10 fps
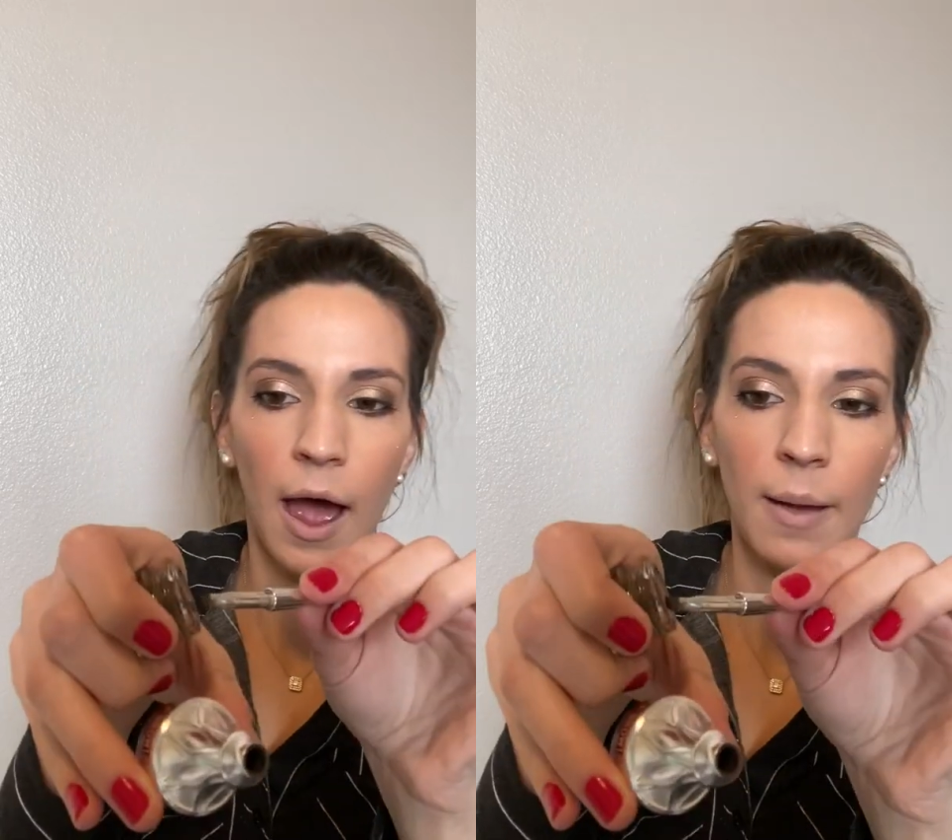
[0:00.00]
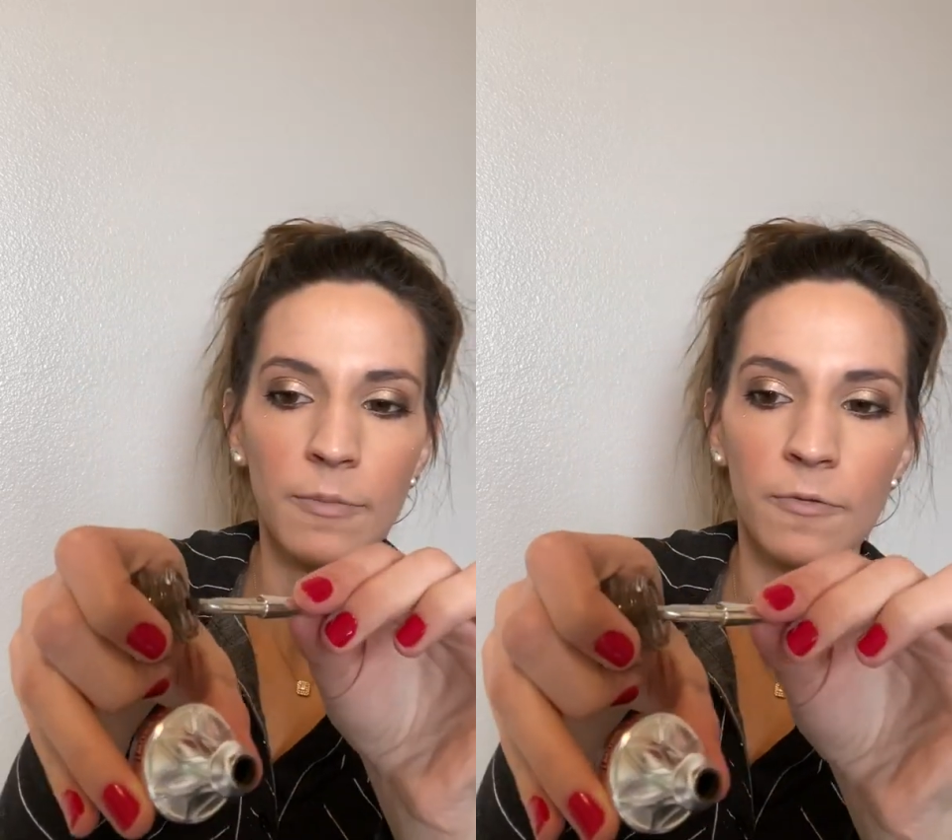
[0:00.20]

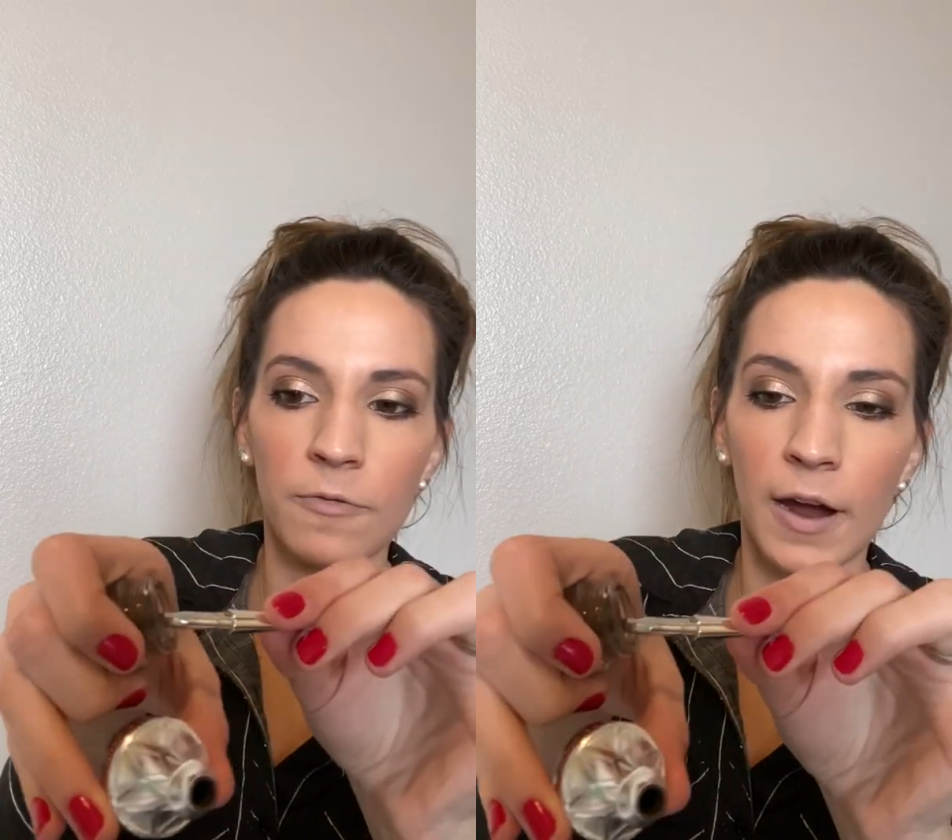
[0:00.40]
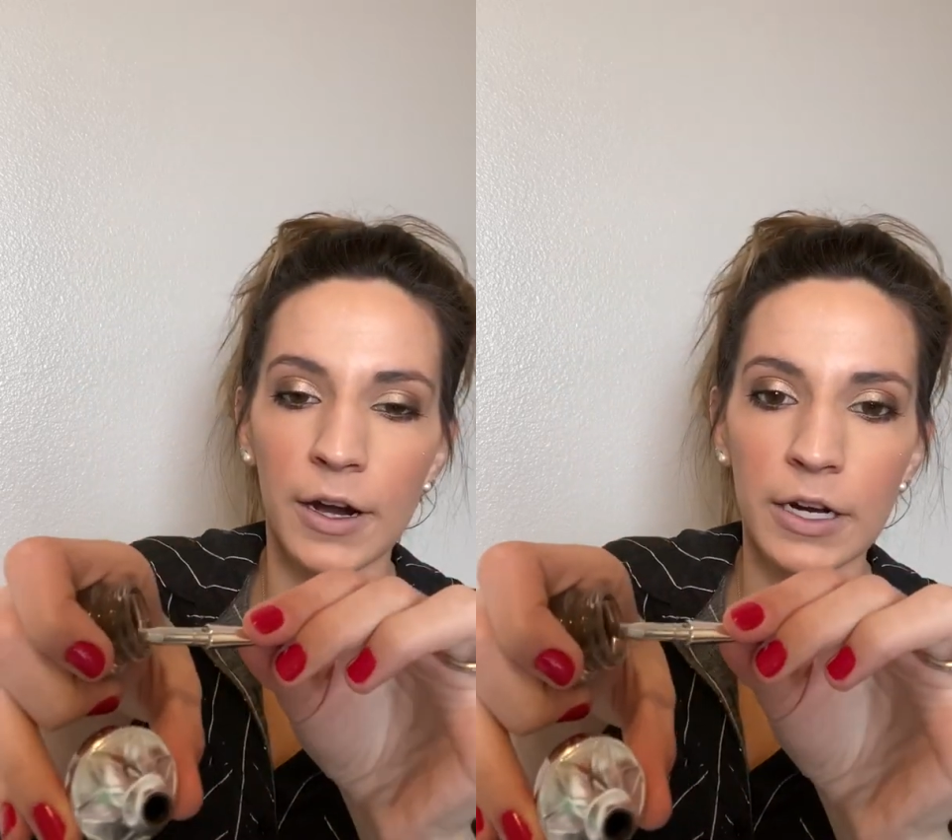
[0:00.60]
I'm
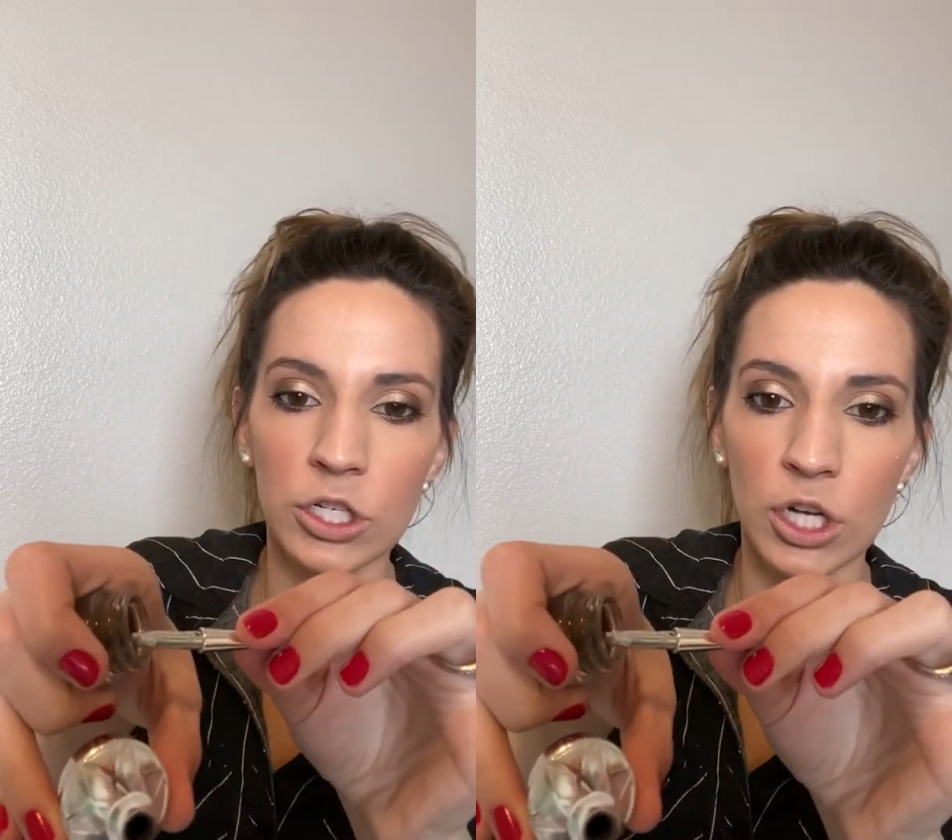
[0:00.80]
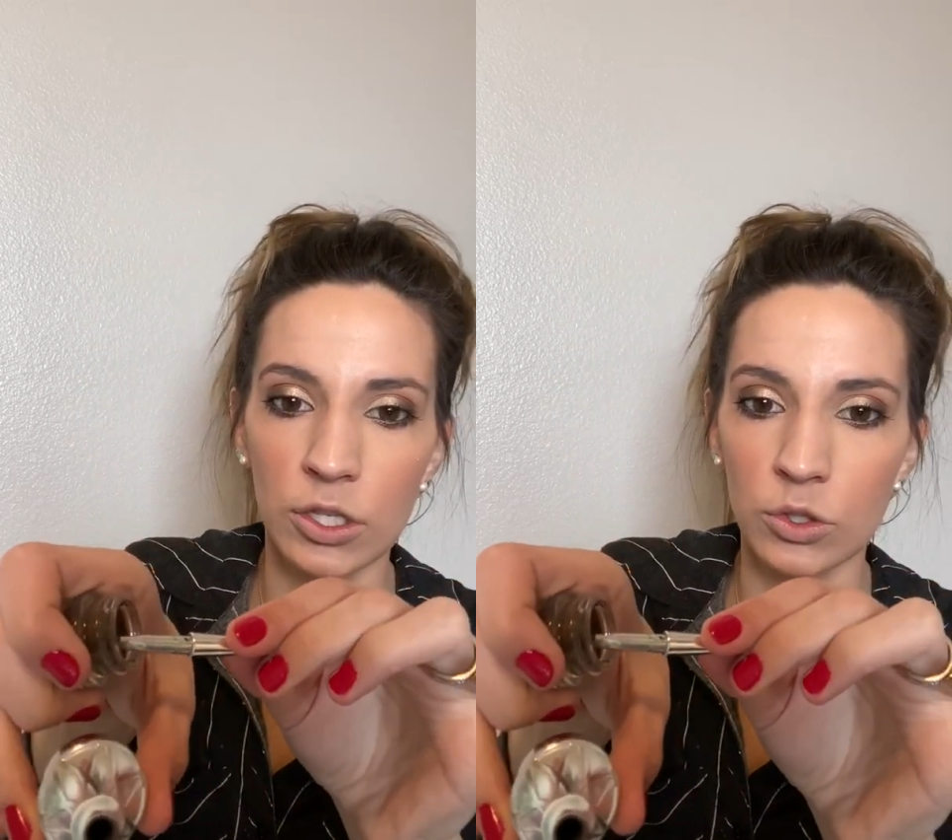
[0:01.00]
very
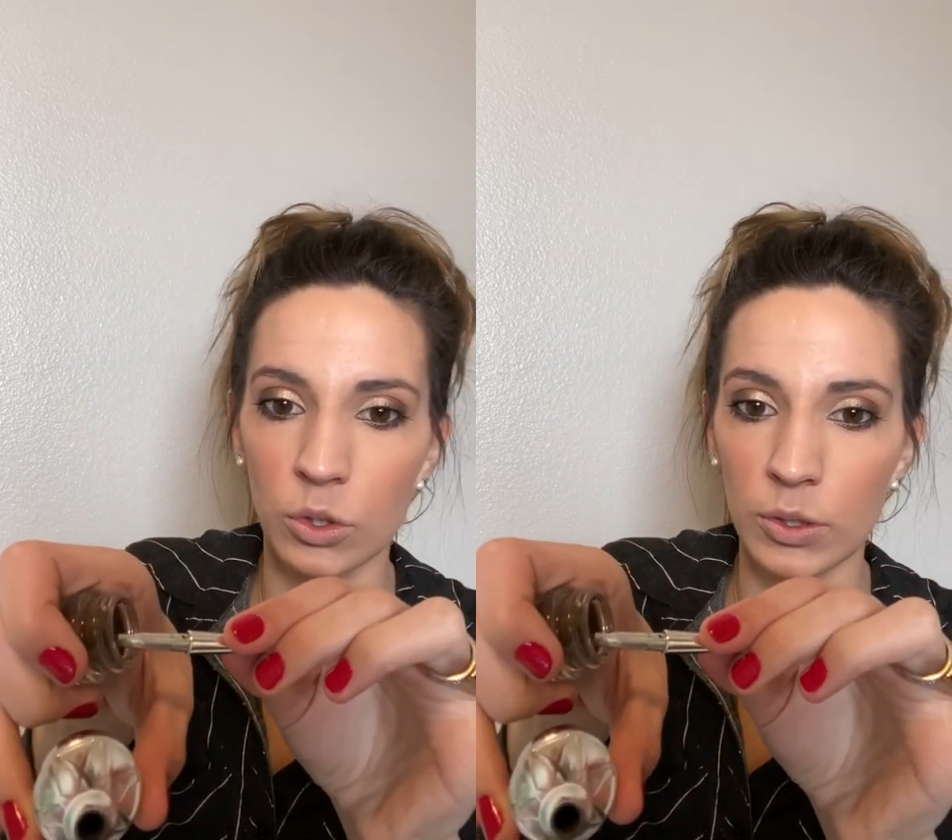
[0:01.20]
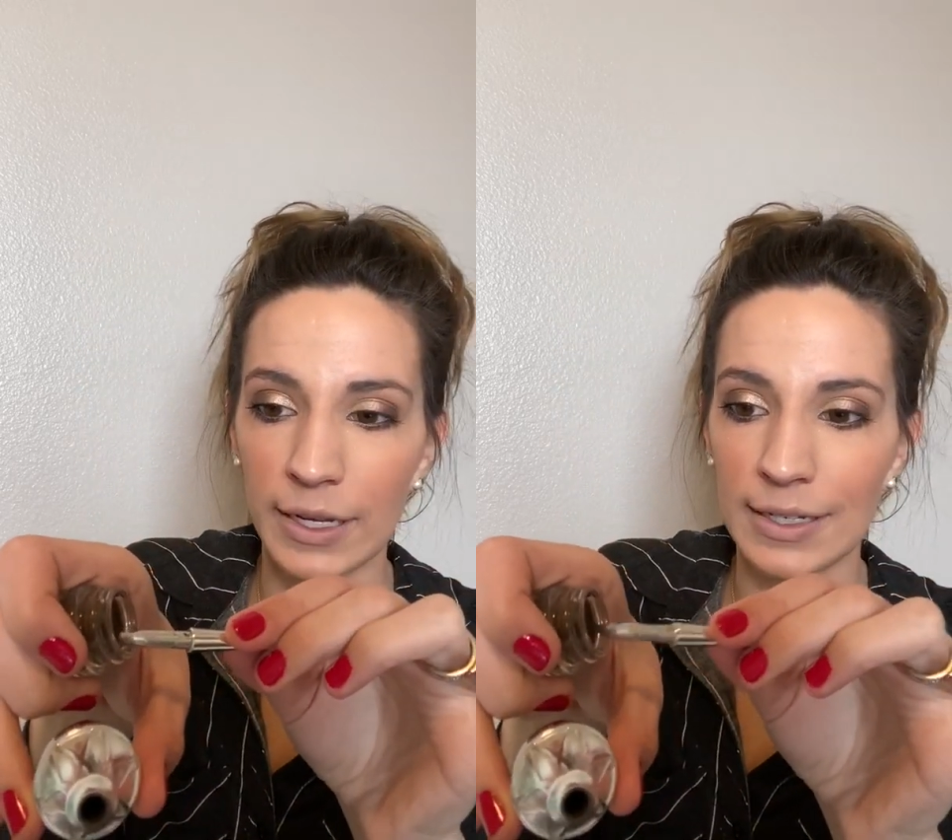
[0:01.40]

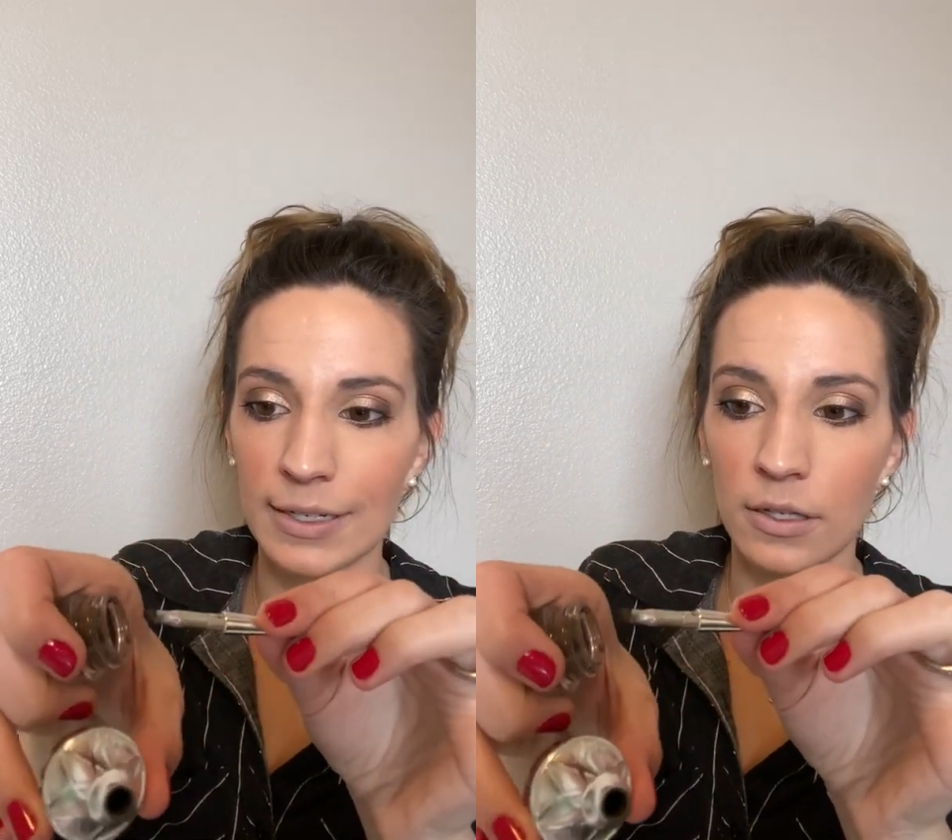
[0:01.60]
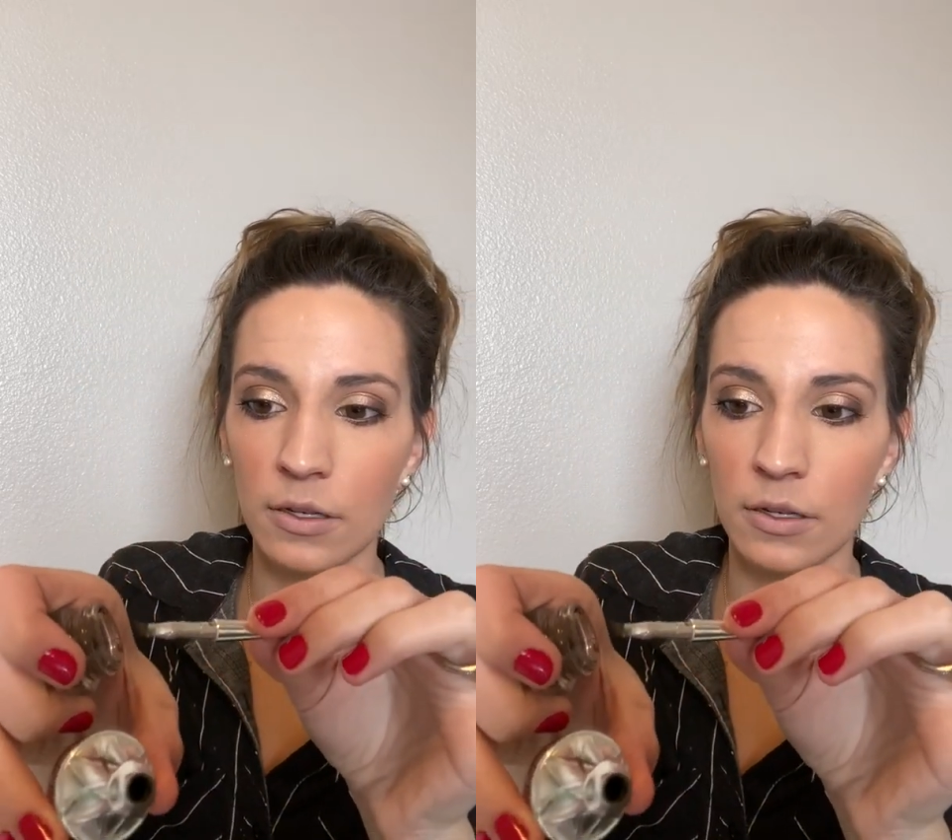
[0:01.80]
gentle, like